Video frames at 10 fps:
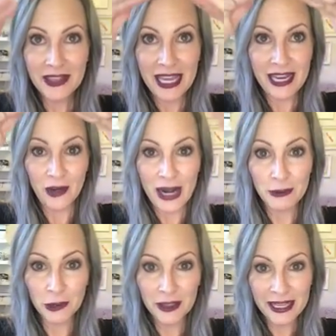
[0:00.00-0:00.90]
they are
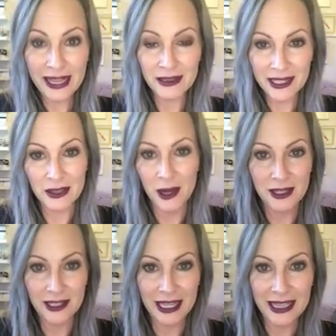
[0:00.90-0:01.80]
able to think outside the
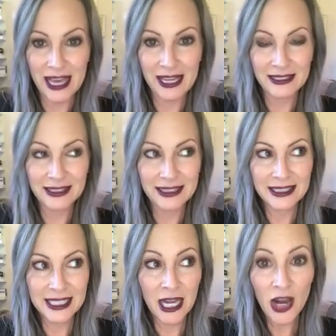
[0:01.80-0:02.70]
box like that.
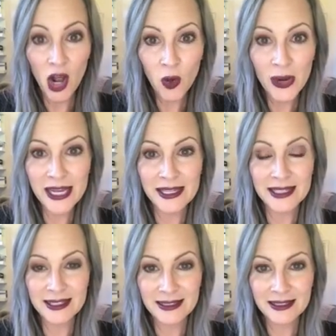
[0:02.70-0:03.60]
It's not
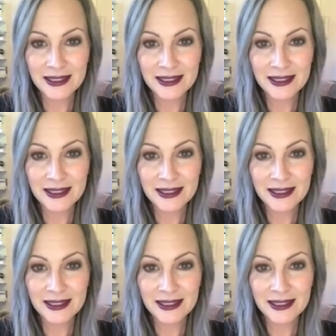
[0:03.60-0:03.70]
always